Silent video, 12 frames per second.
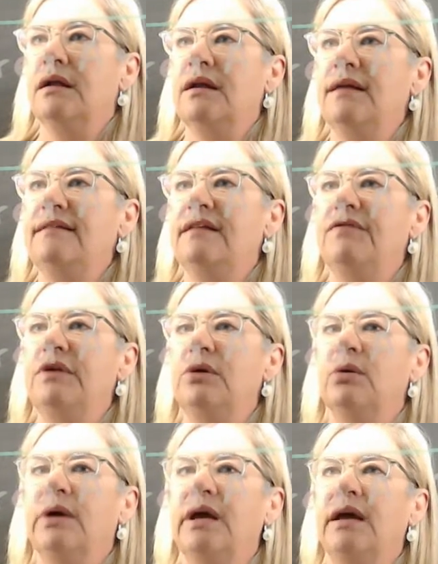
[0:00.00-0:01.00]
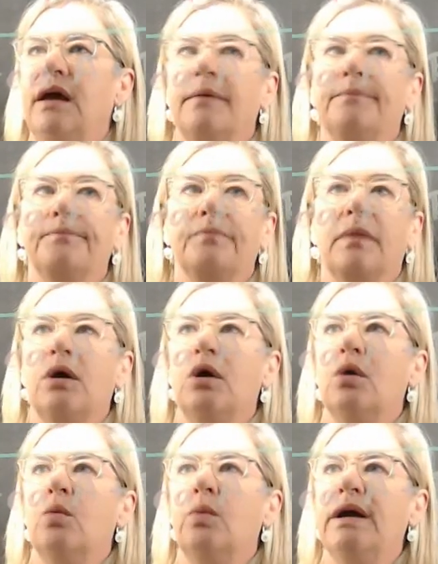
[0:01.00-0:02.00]
Let's have a look here.
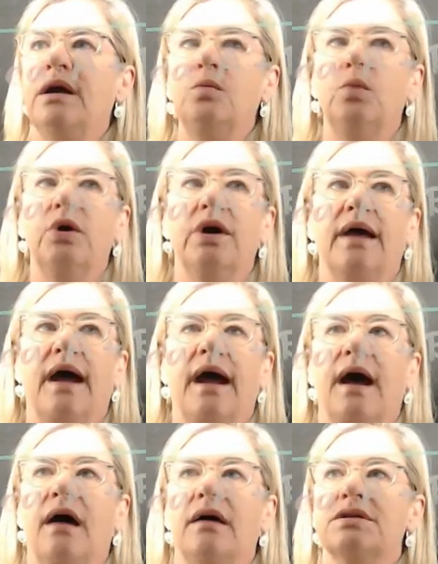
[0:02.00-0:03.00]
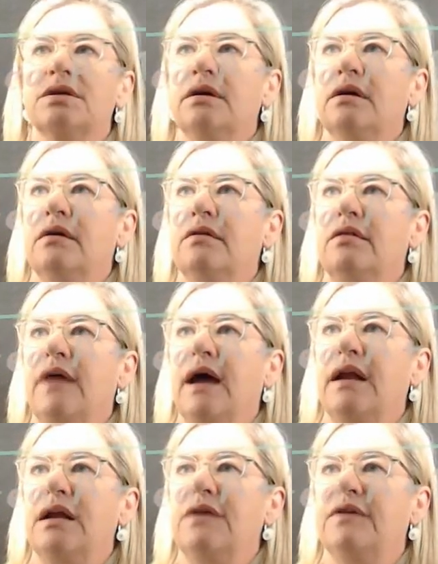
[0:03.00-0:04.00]
We can work out
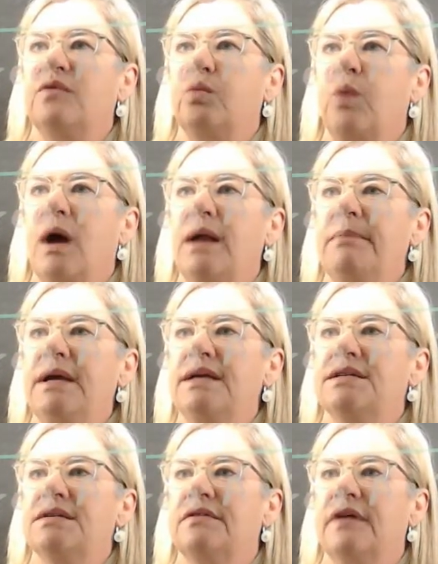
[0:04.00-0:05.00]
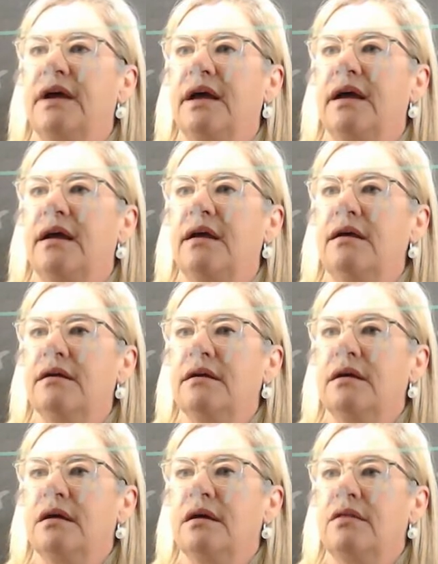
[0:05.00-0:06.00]
that if it's 1 metre there,
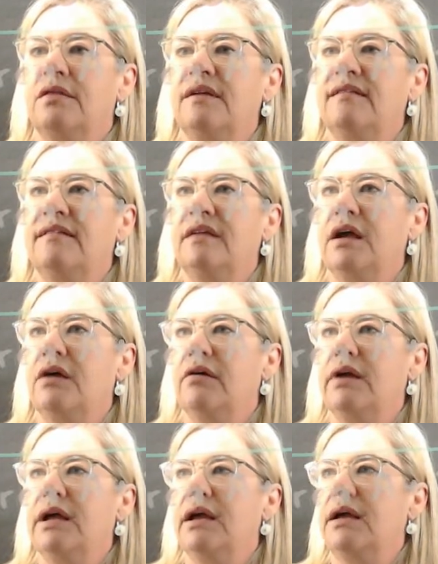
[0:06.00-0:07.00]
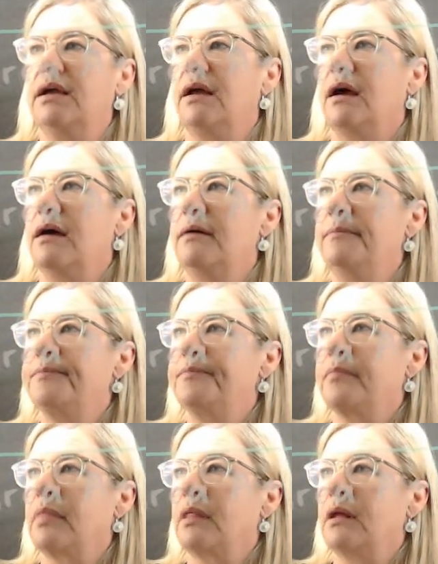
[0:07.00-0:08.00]
this area here,
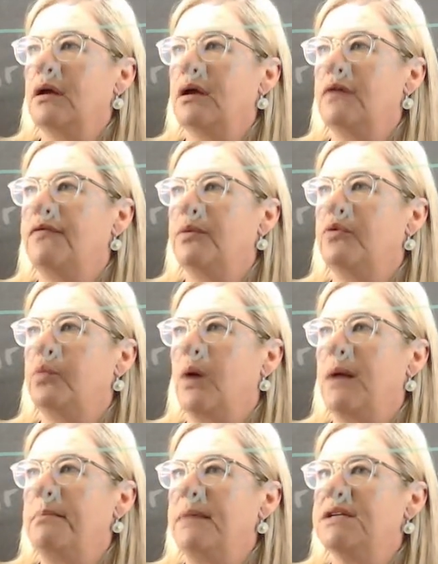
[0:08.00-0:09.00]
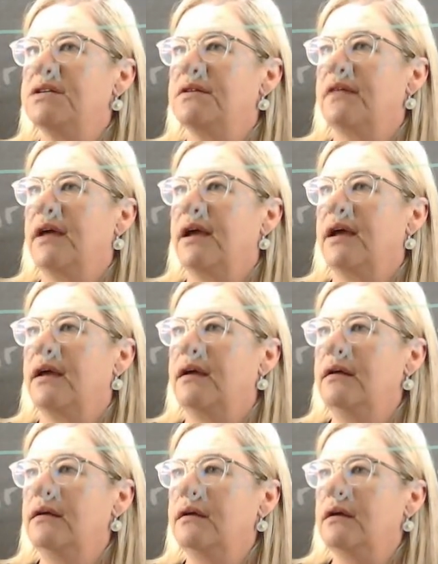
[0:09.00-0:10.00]
if it was 1 metre
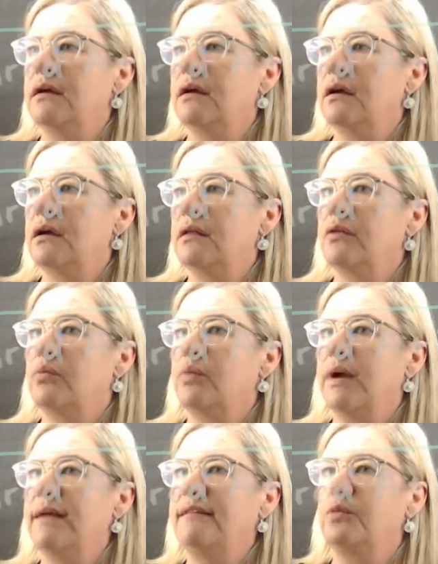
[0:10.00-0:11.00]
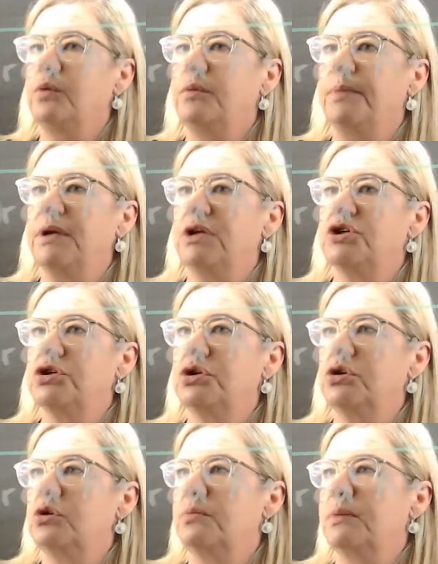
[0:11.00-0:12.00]
there, the rest would be
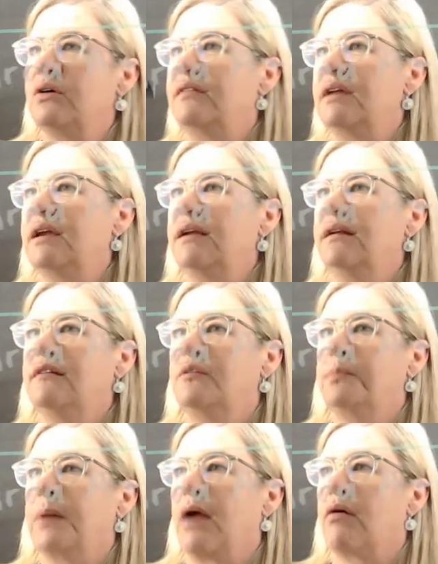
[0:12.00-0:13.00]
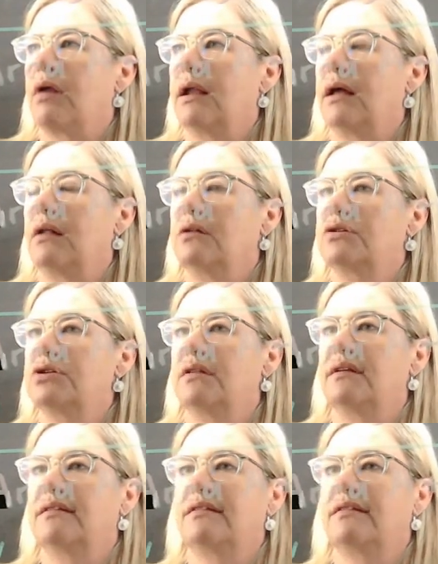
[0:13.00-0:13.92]
2 because it is parallel to this